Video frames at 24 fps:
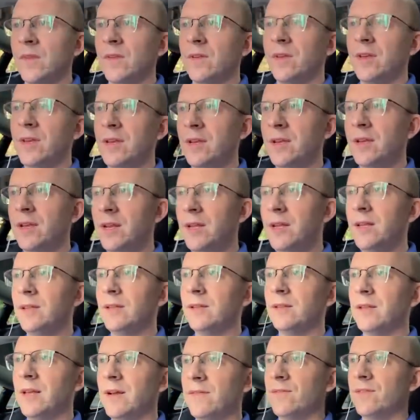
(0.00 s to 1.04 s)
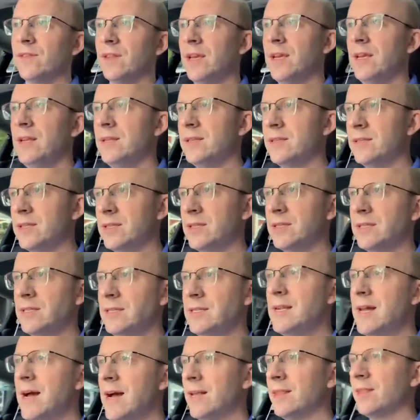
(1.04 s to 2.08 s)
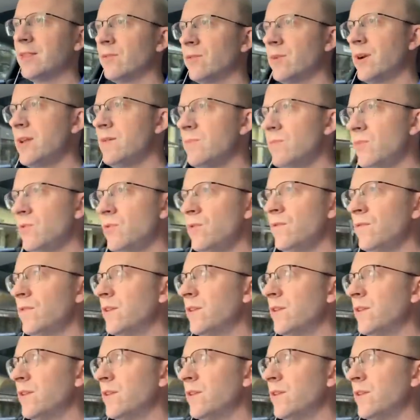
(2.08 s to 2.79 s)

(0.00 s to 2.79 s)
Okay, getting in the left lane, this is not the right move.